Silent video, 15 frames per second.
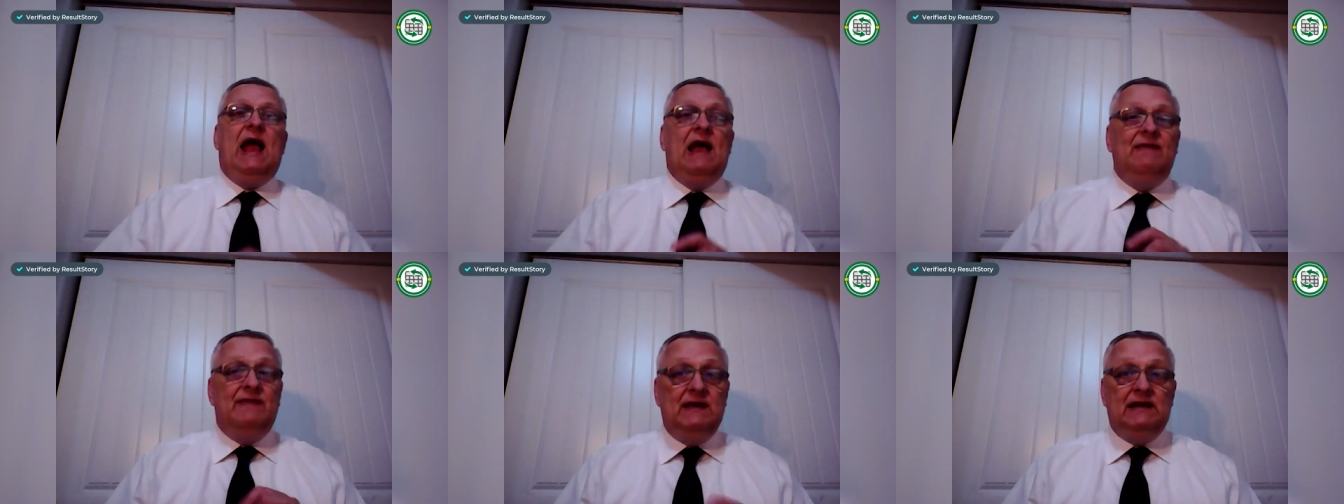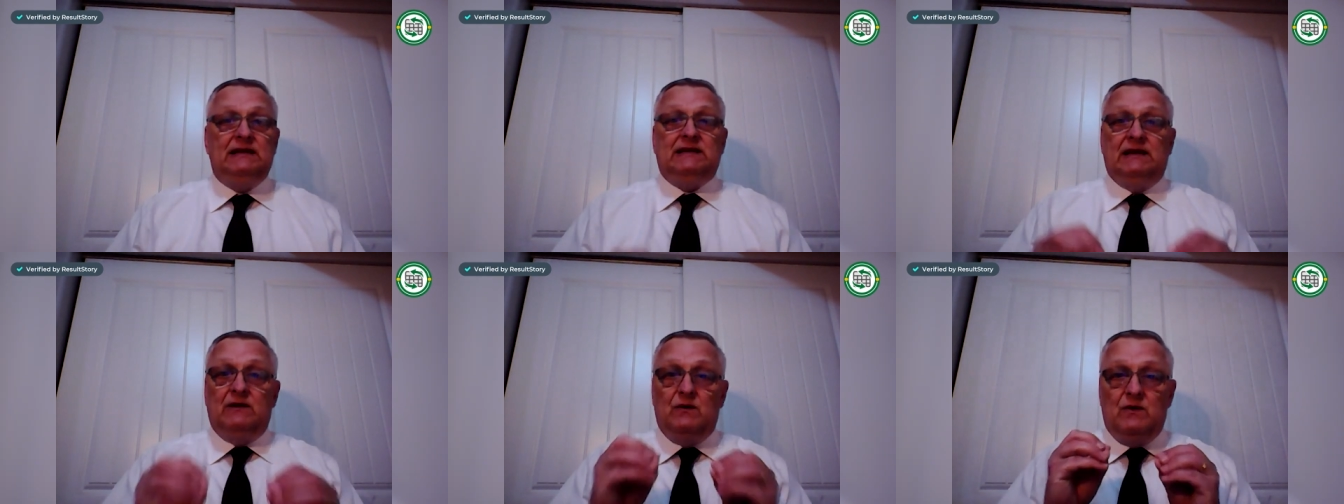and then
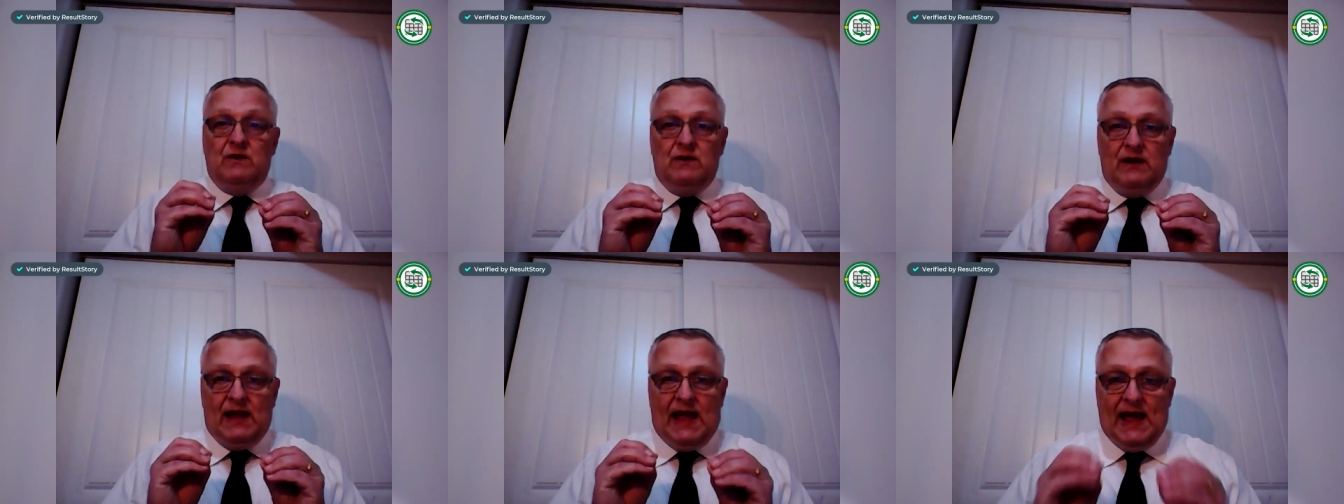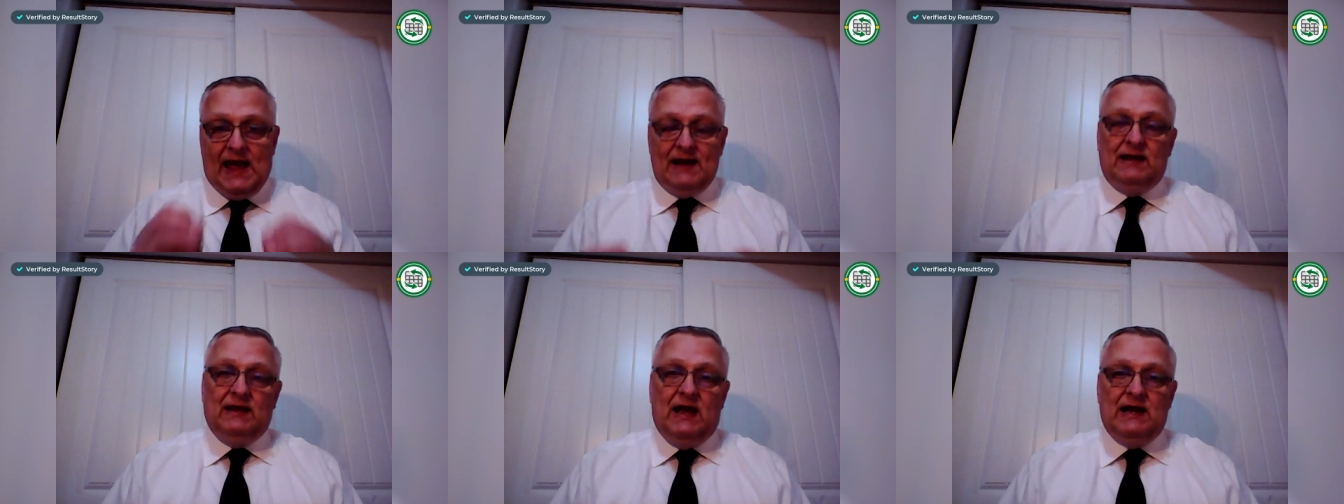to
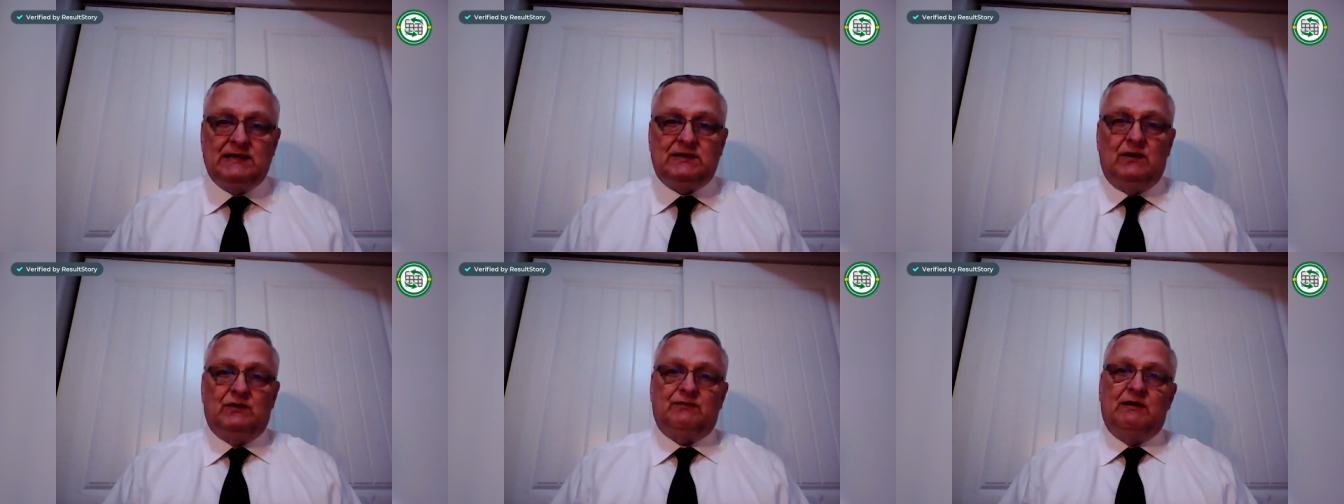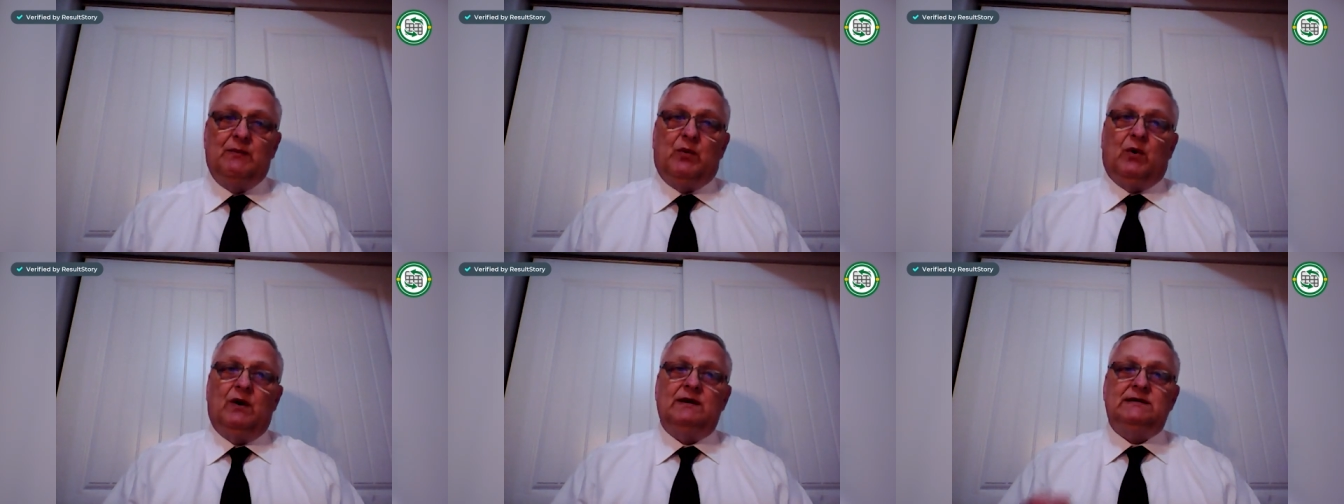analyze those
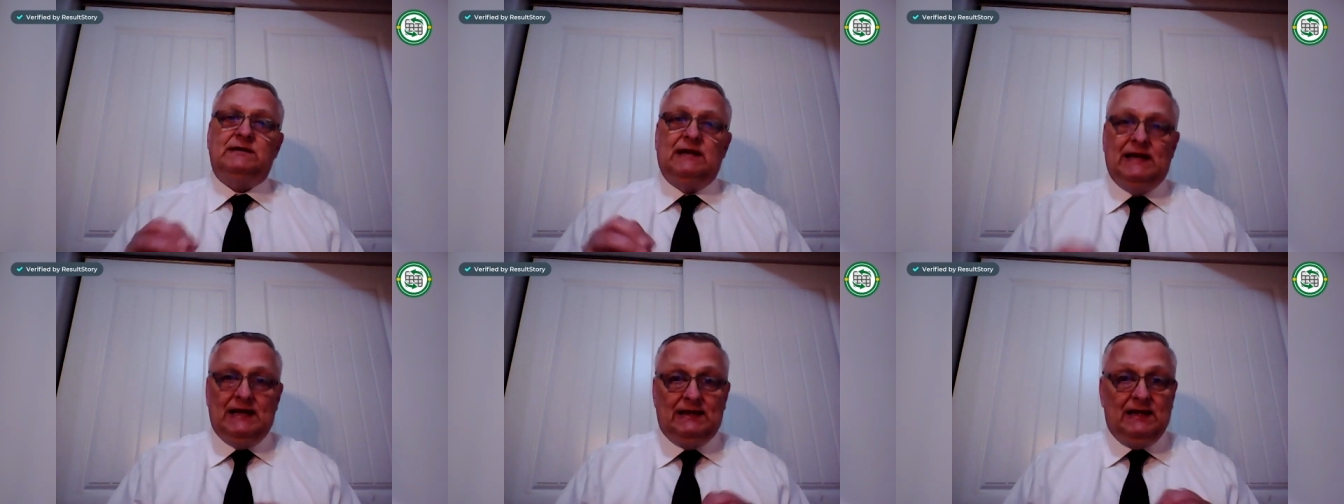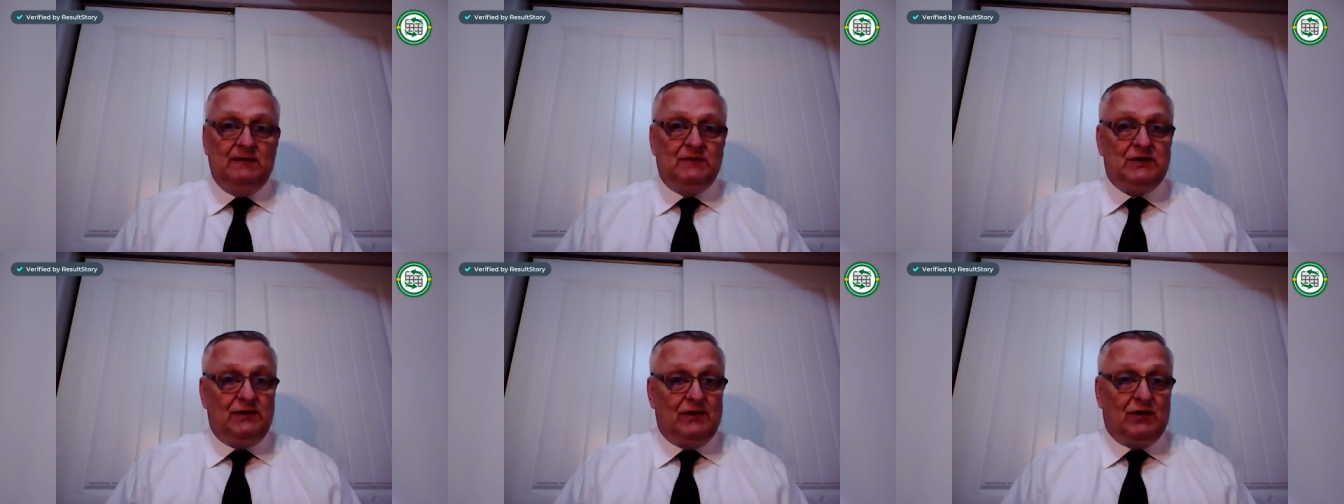reports to get
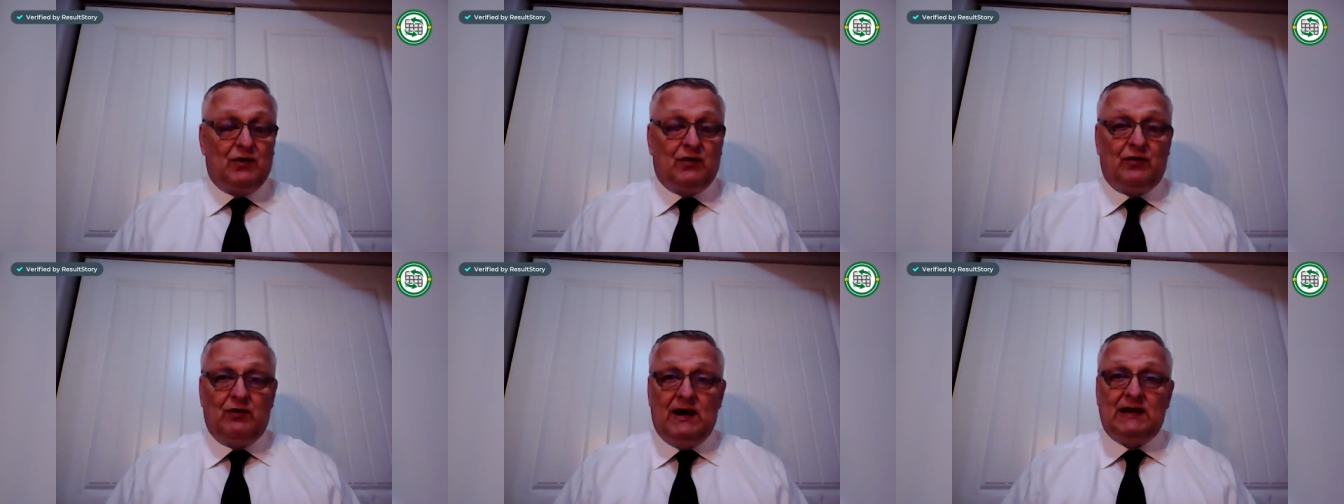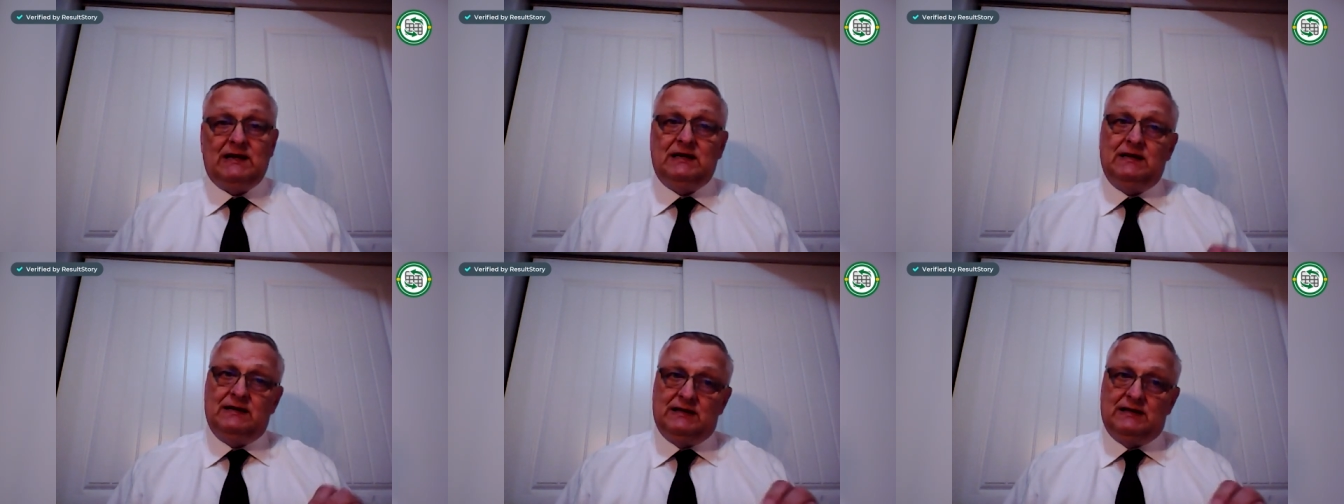them to the correct